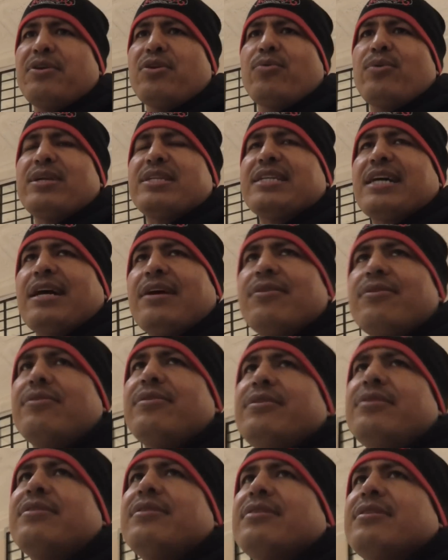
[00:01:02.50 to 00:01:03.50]
middleweight
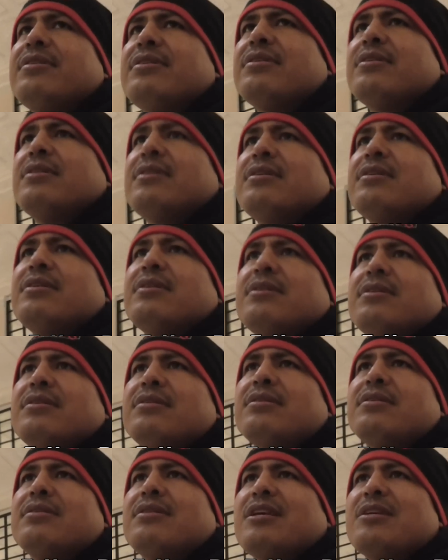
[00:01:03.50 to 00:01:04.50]
title.
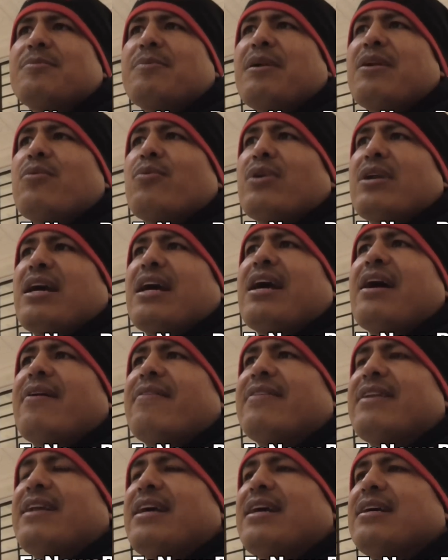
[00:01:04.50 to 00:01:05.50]
That's probably what I
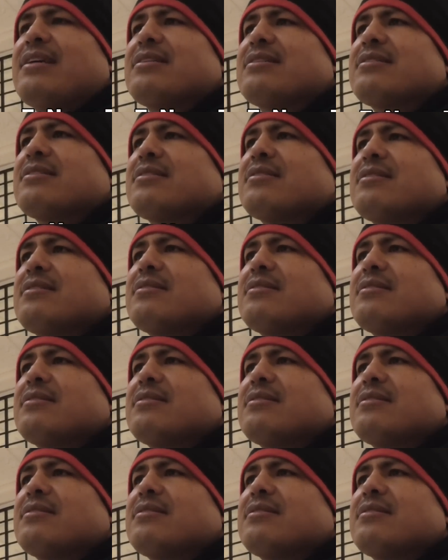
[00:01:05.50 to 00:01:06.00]
have next.